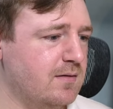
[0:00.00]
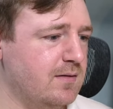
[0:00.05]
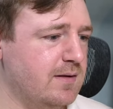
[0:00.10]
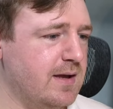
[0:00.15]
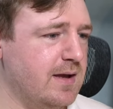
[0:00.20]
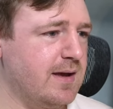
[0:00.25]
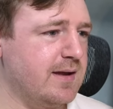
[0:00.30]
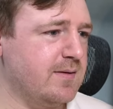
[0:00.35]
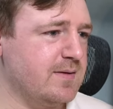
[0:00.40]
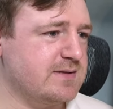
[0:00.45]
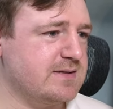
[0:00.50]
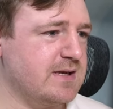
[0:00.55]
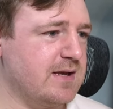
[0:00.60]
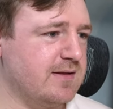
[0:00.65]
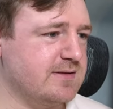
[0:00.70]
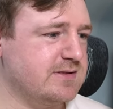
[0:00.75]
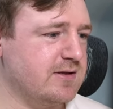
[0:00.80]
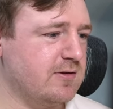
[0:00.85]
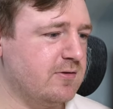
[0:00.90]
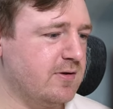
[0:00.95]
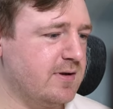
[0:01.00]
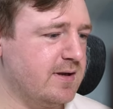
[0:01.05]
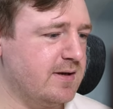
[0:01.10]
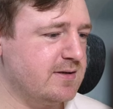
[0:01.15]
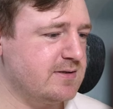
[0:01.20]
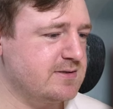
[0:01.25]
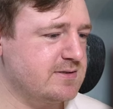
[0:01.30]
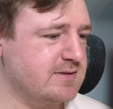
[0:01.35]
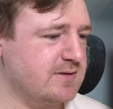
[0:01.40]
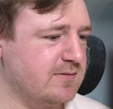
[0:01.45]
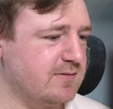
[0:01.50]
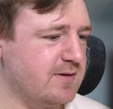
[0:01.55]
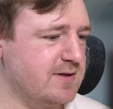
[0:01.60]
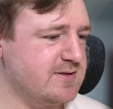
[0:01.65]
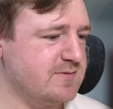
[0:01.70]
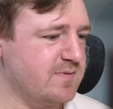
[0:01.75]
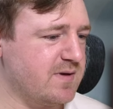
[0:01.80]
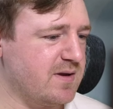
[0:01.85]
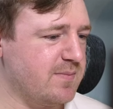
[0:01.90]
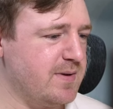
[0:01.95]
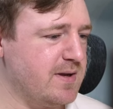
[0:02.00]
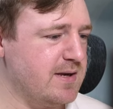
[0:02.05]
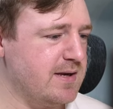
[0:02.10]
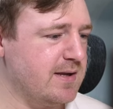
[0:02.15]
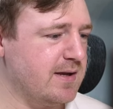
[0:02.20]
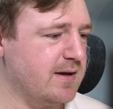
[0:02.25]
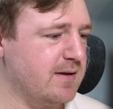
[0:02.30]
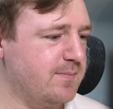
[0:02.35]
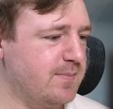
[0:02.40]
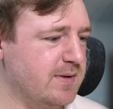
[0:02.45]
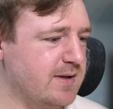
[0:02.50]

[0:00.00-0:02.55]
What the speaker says: Yeah, anyways, okay, let's take a look at his Wikipedia,